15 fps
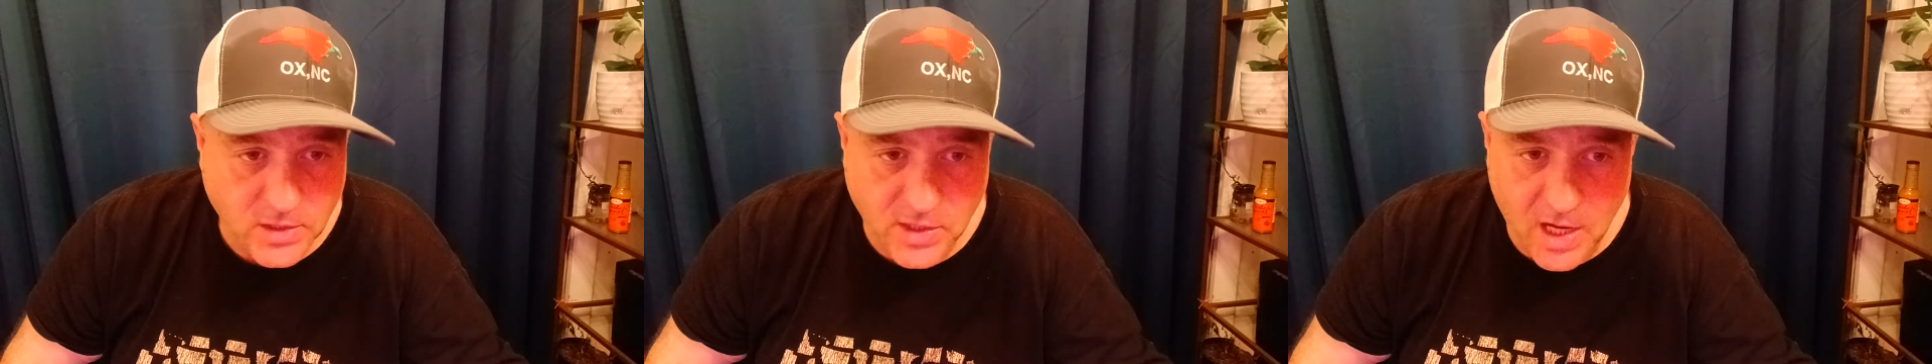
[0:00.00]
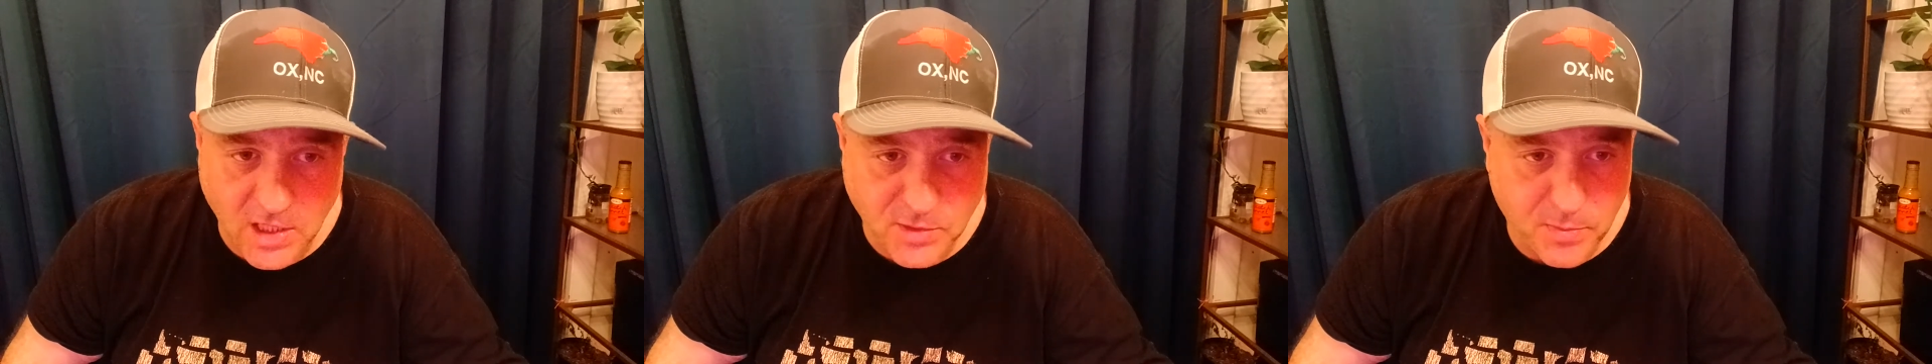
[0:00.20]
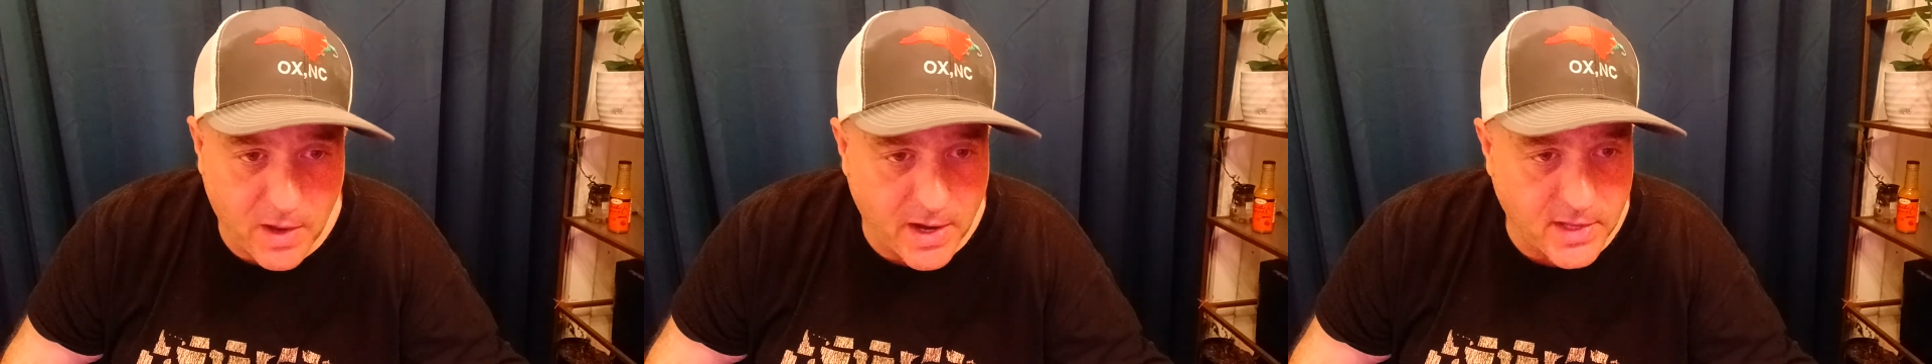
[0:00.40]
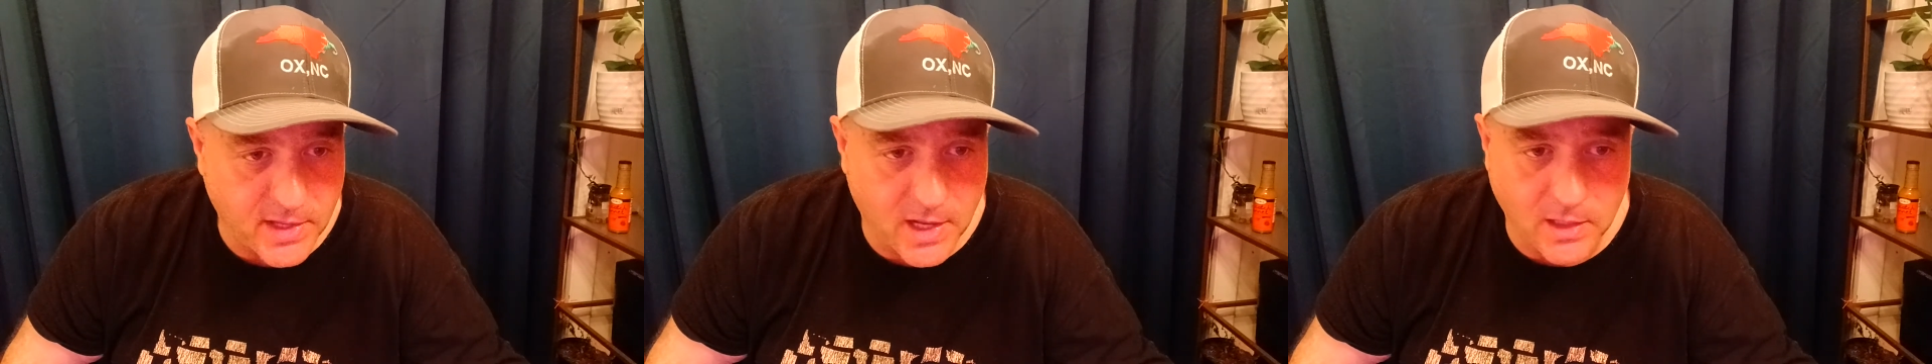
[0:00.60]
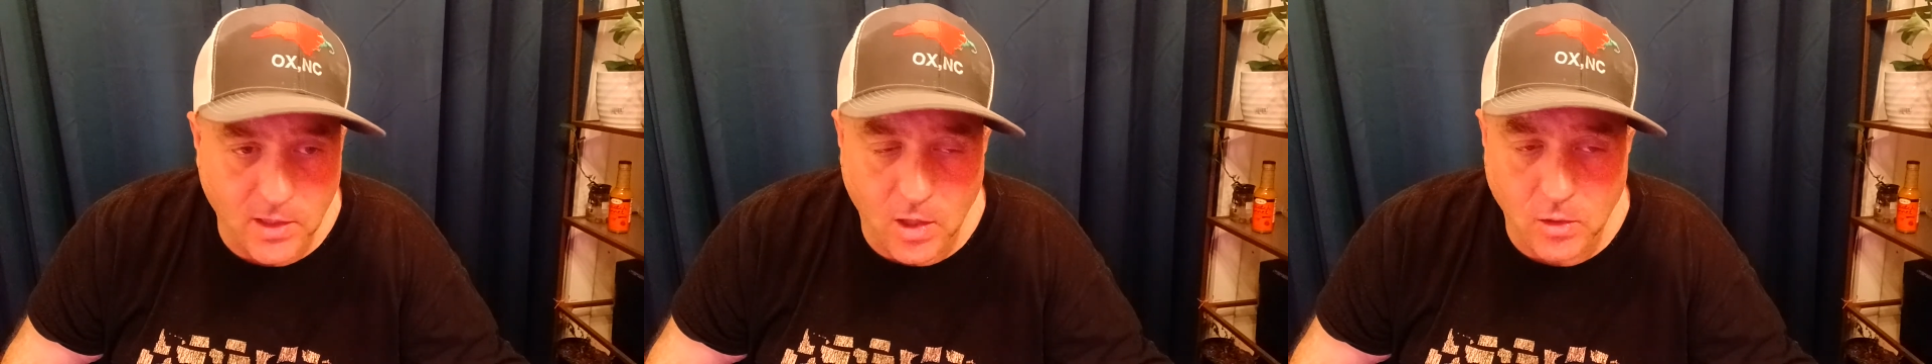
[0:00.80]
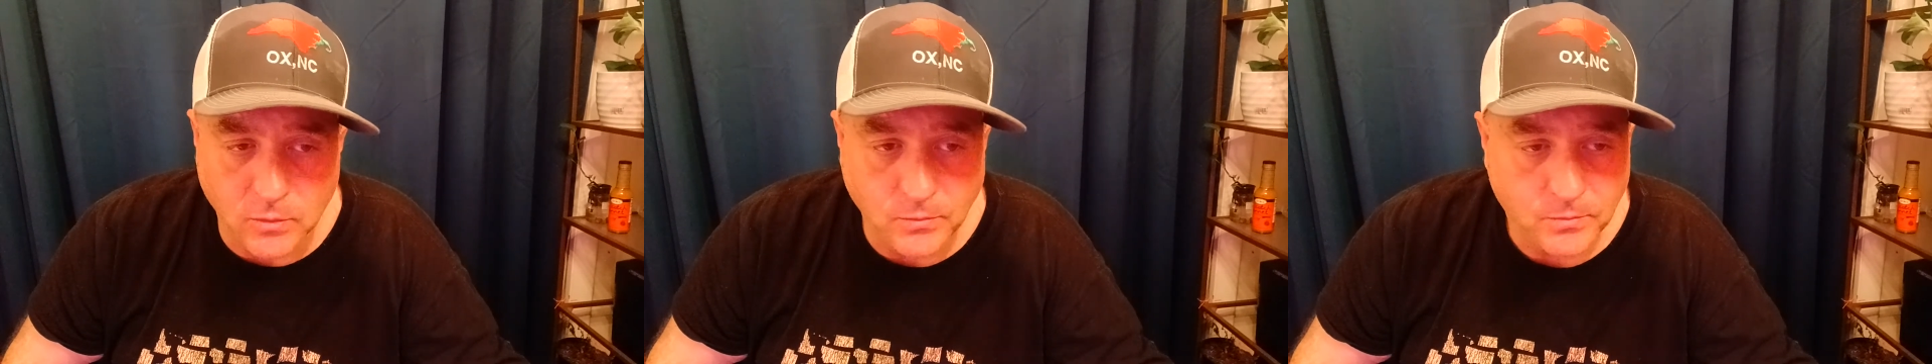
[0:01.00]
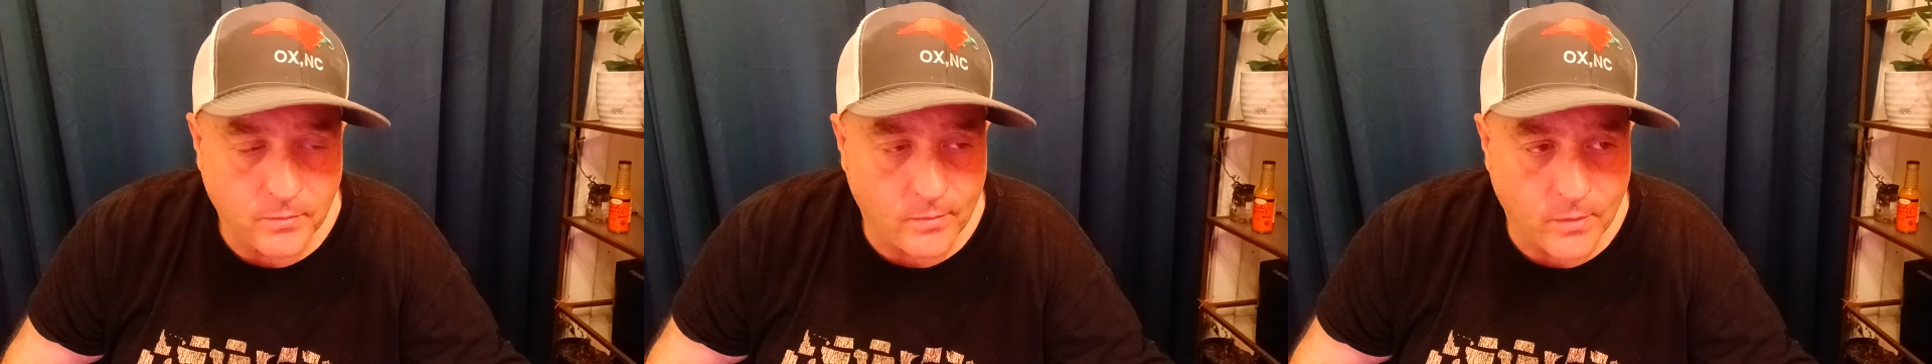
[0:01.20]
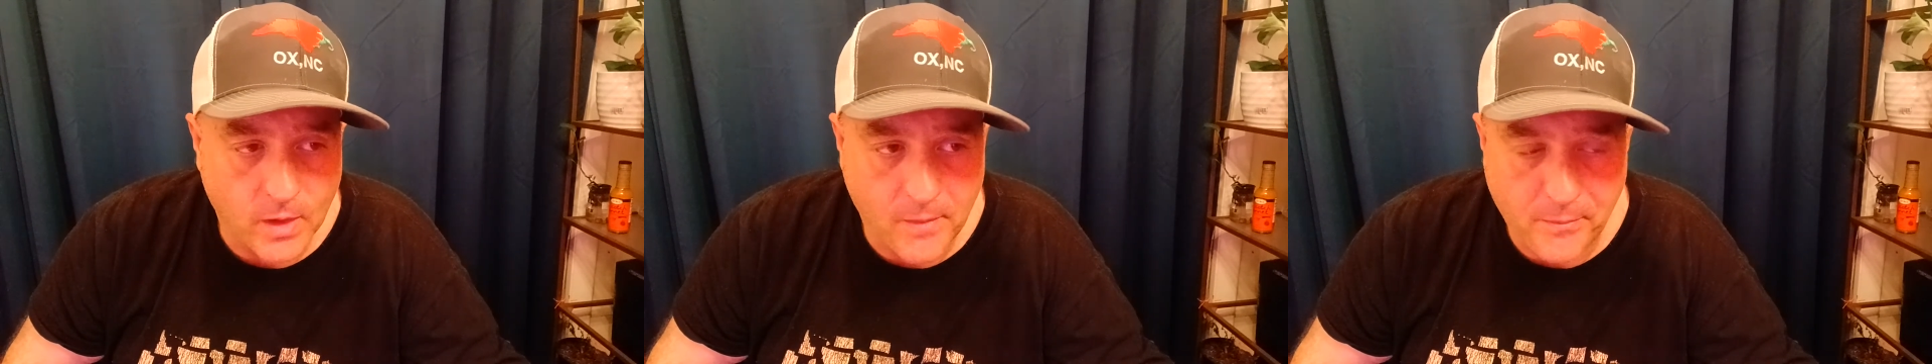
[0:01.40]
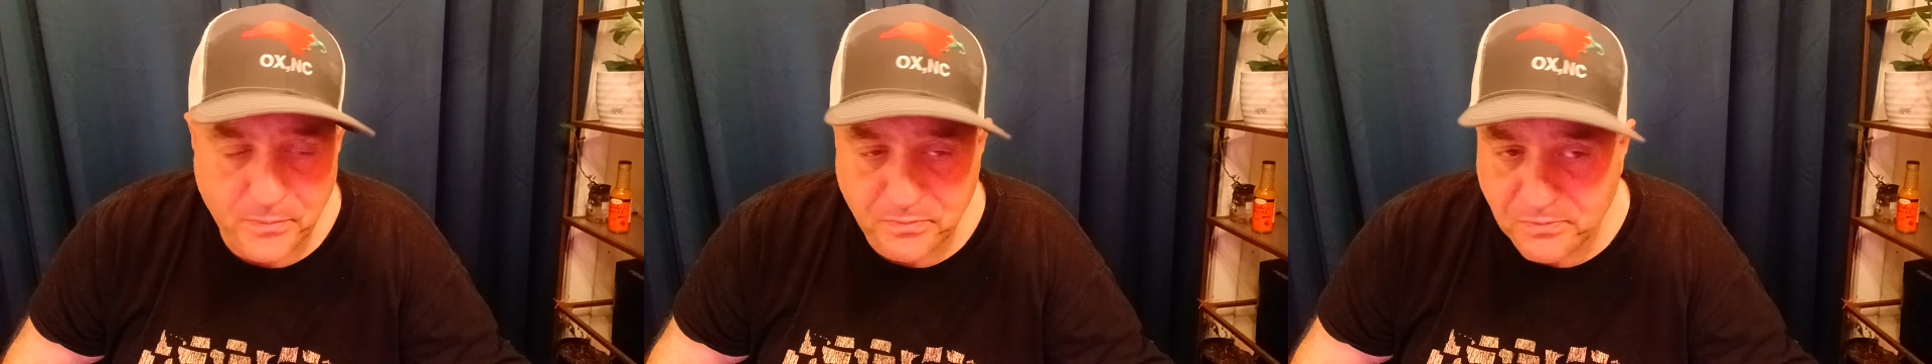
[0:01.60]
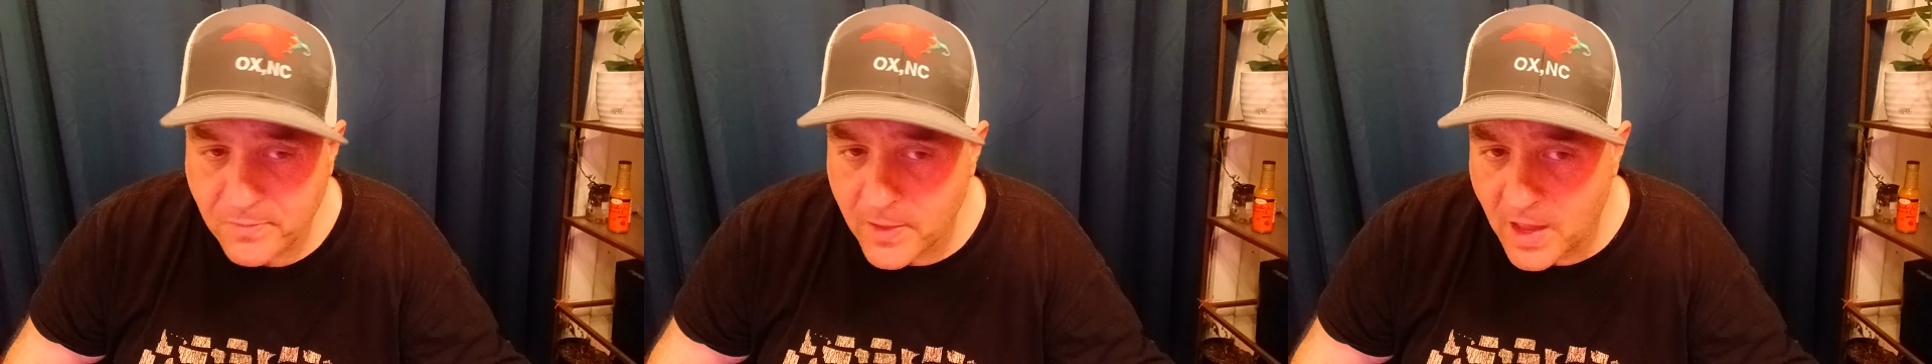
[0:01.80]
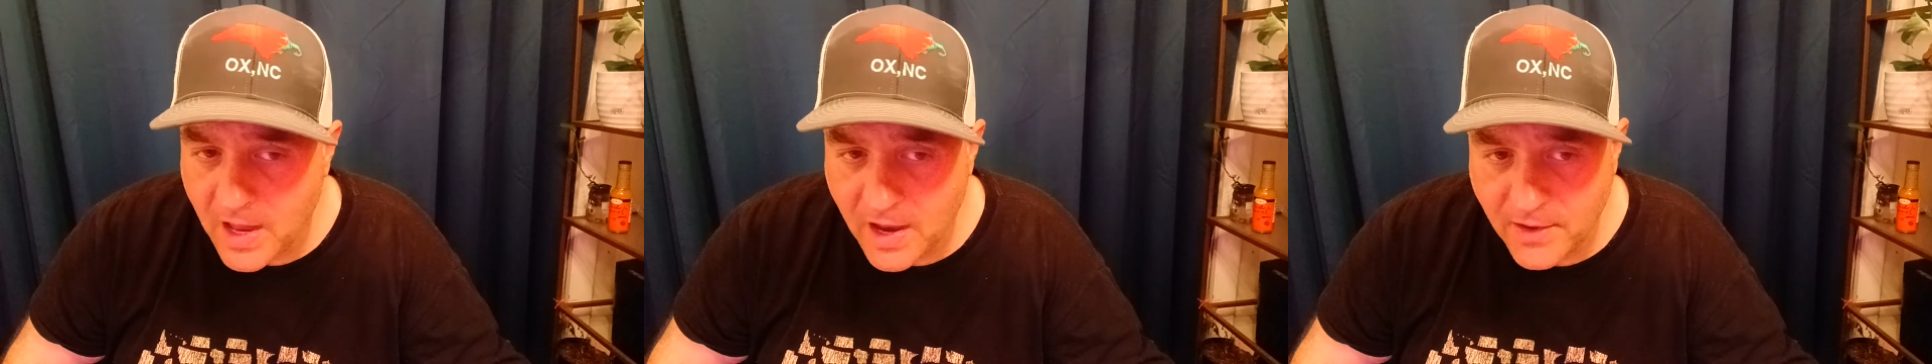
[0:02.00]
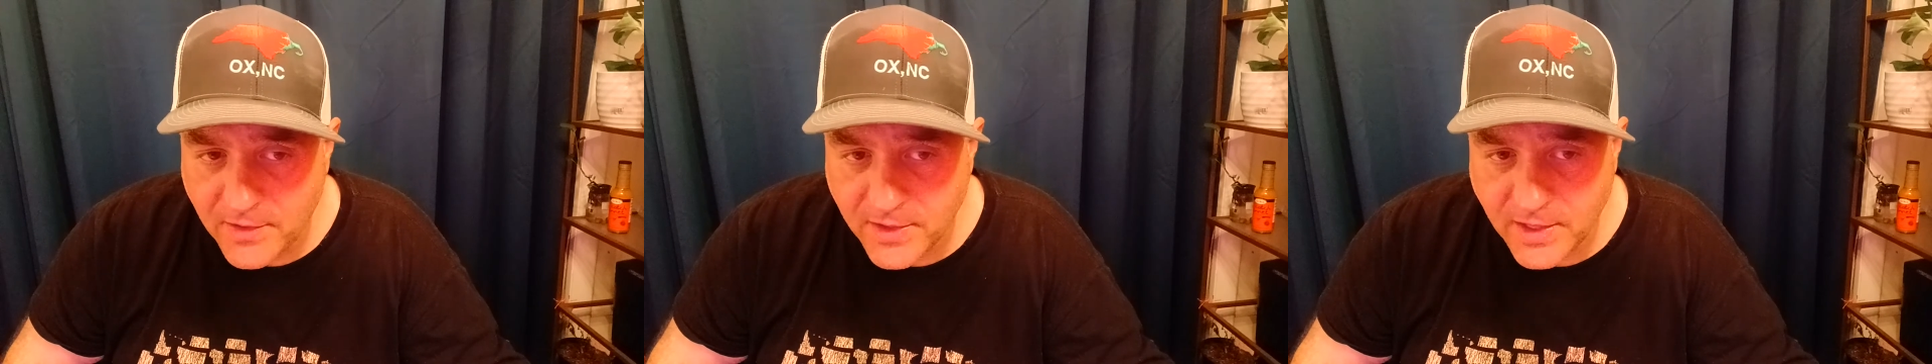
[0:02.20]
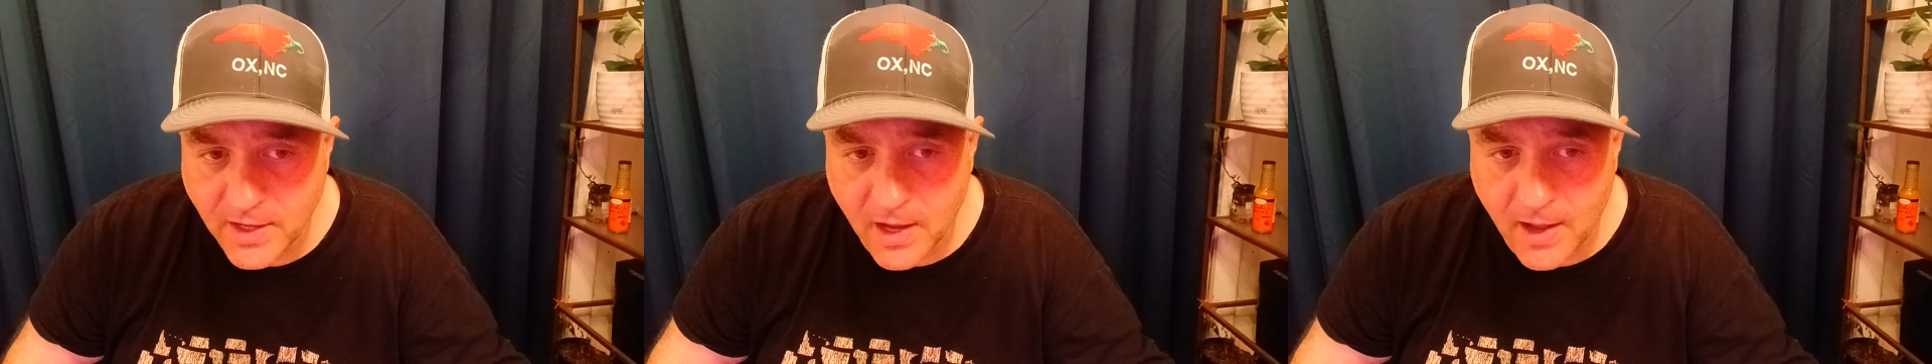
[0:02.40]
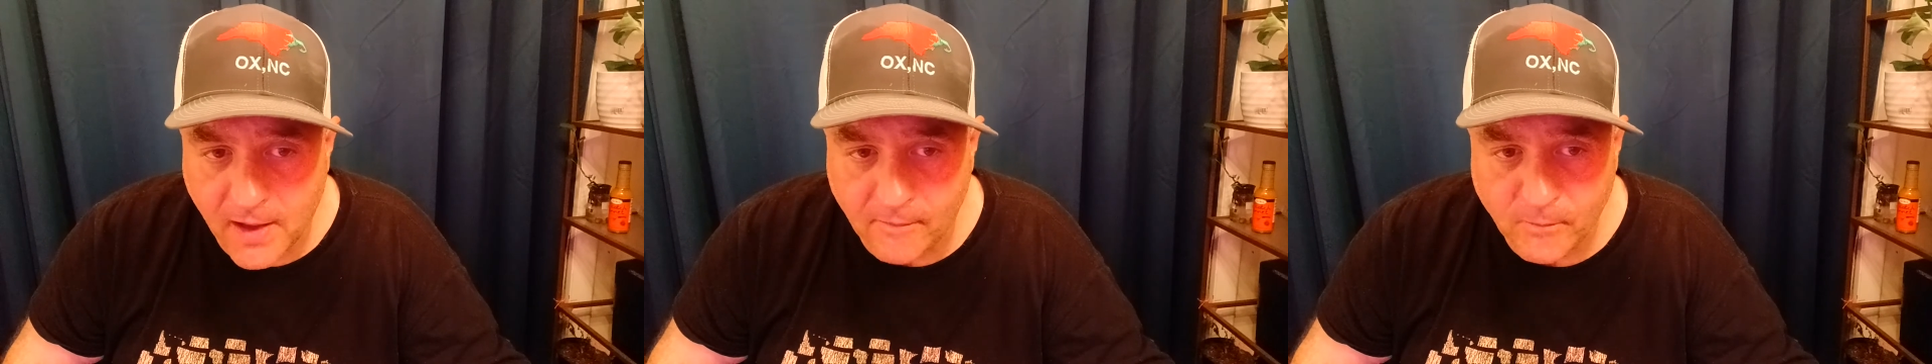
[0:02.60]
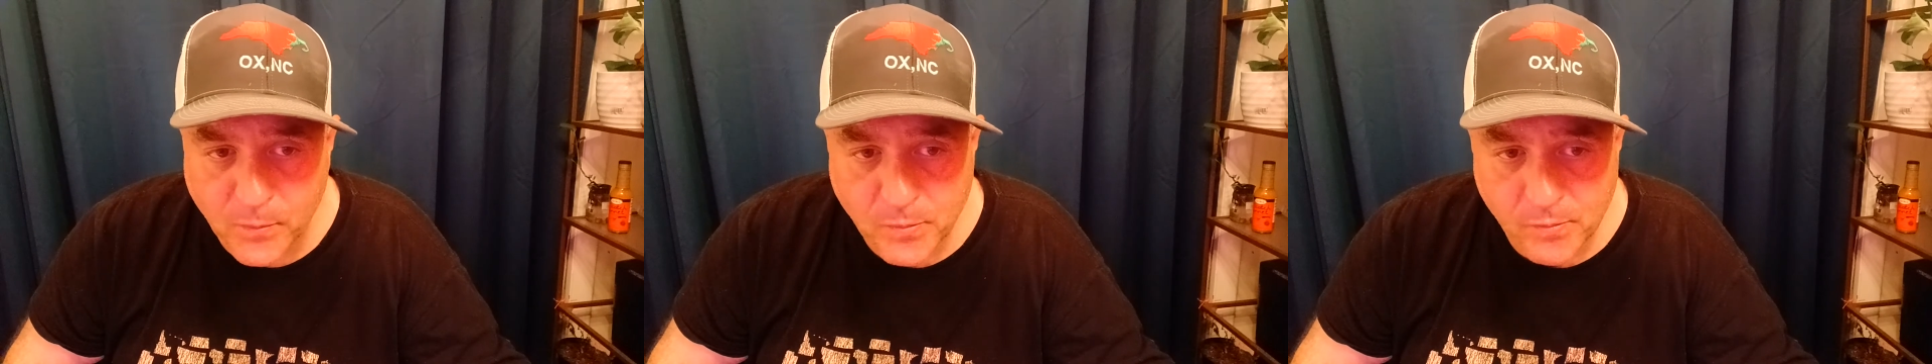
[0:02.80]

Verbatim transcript: Scotch Bonnet Yellow, and the uh,